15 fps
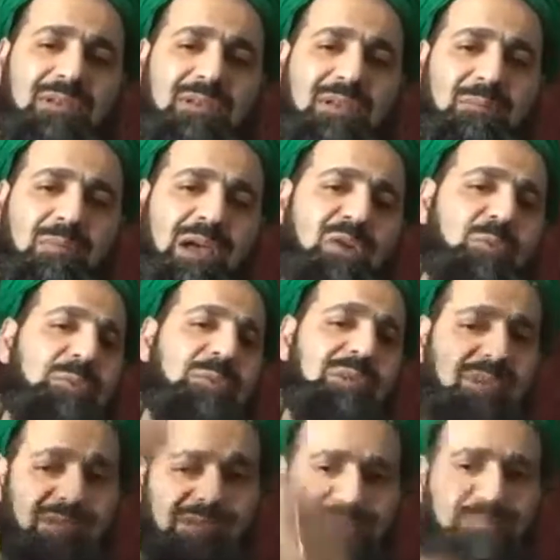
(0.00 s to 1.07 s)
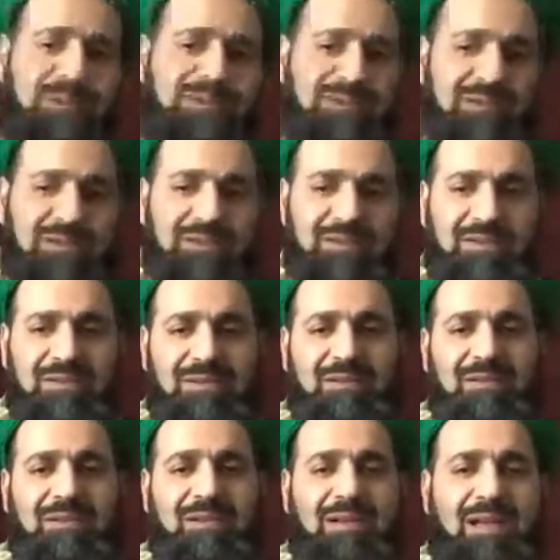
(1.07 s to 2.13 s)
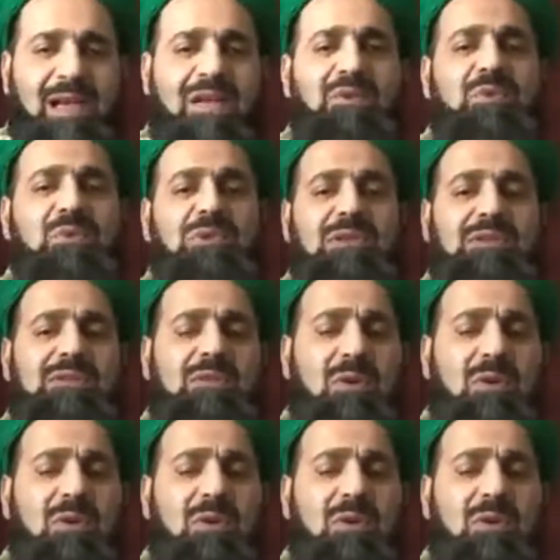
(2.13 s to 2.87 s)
my opinion is better. I do this.